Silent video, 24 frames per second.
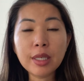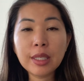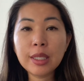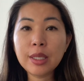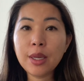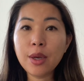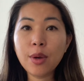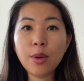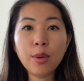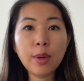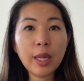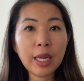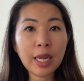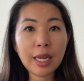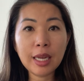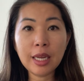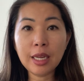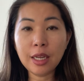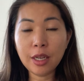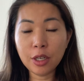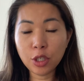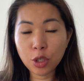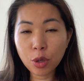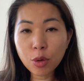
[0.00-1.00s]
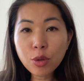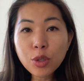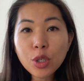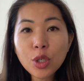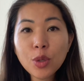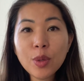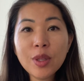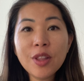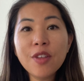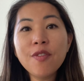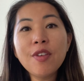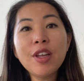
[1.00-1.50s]
So like I showed you
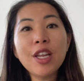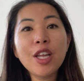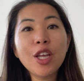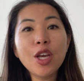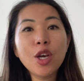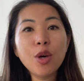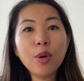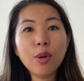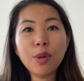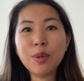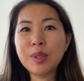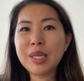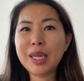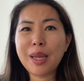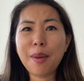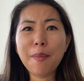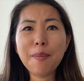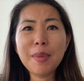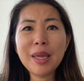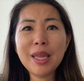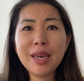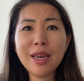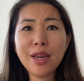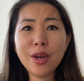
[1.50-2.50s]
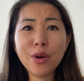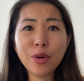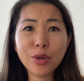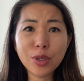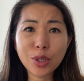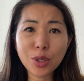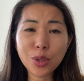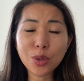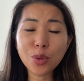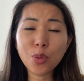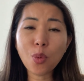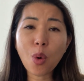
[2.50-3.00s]
in the video, it was like a minute or
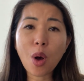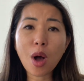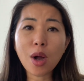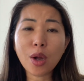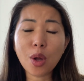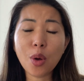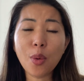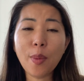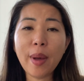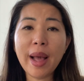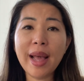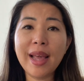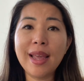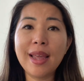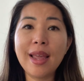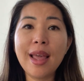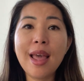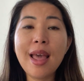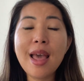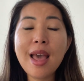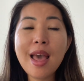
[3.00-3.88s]
two walk away.